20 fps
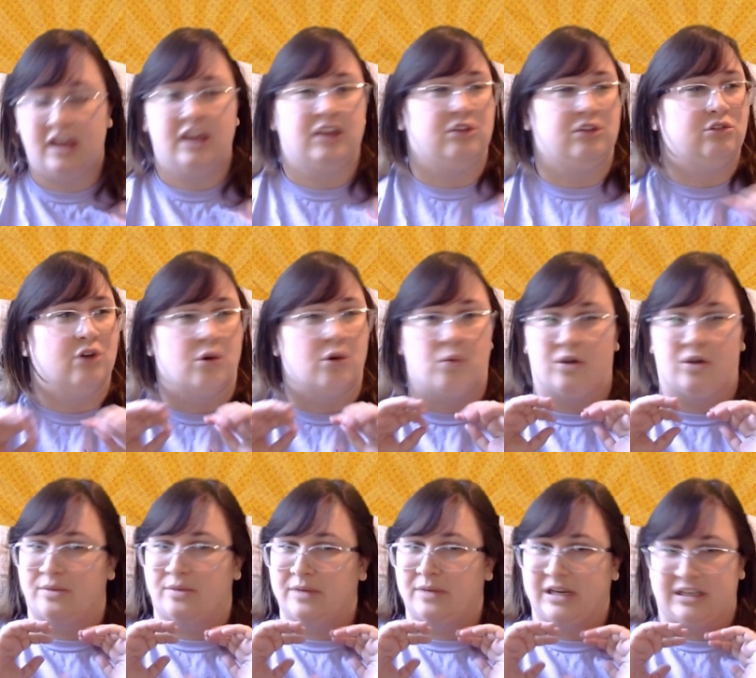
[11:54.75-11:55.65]
You don't
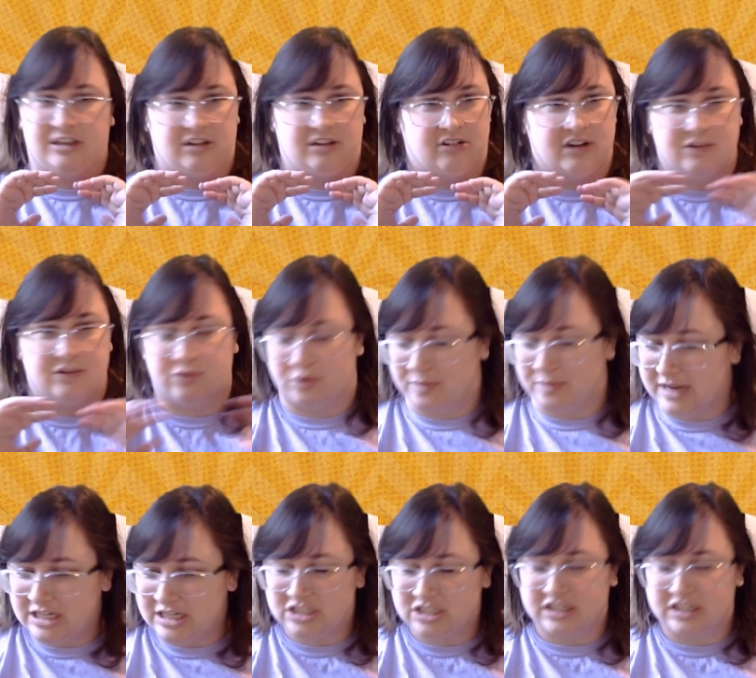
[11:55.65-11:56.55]
want them to get your
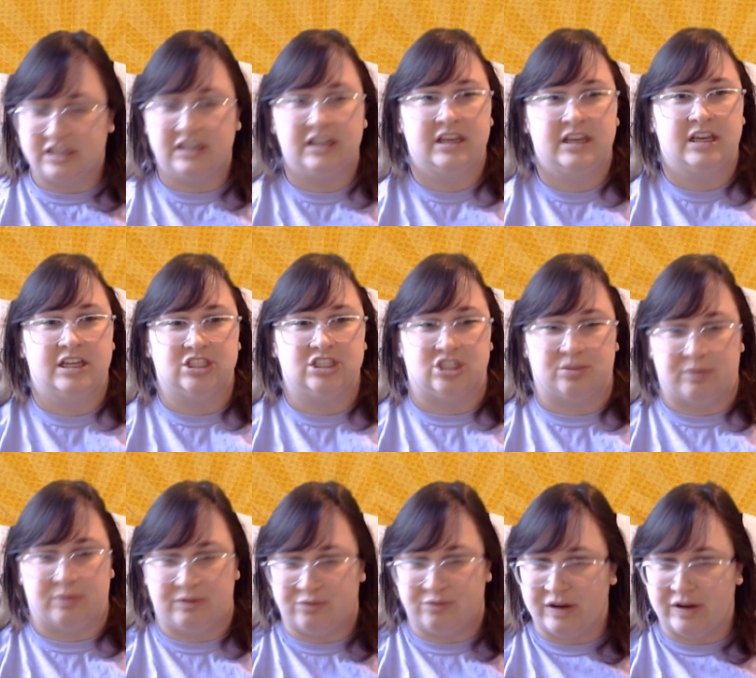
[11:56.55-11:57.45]
information.
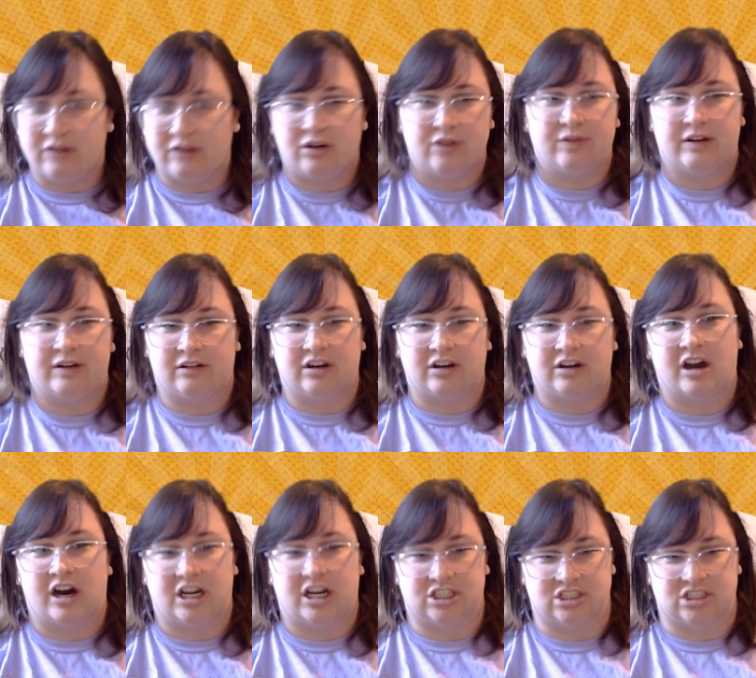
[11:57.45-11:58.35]
Just be very, very
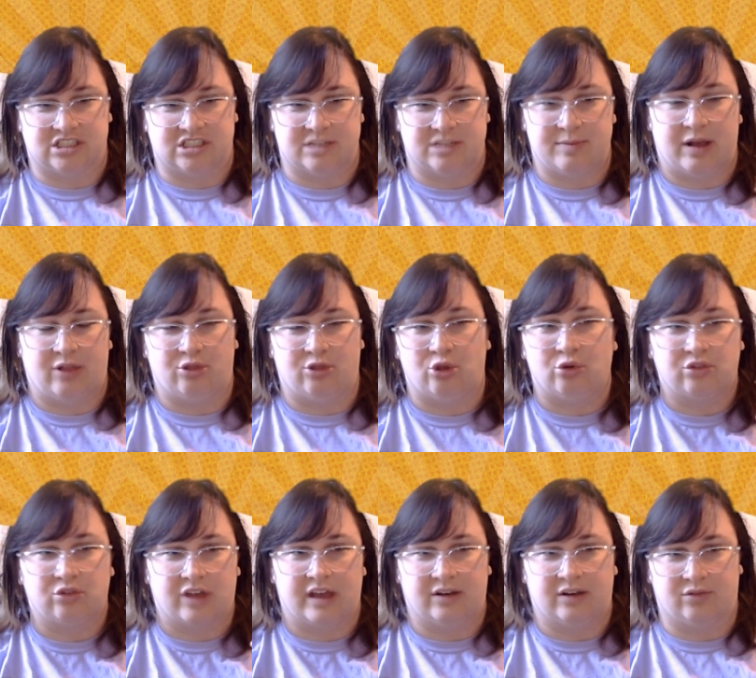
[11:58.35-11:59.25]
cautious about
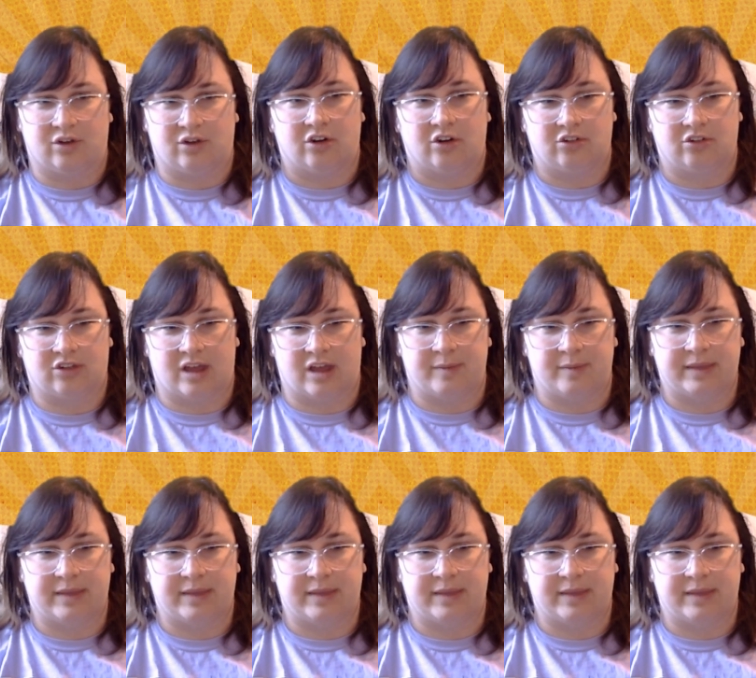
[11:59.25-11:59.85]
those kind of calls coming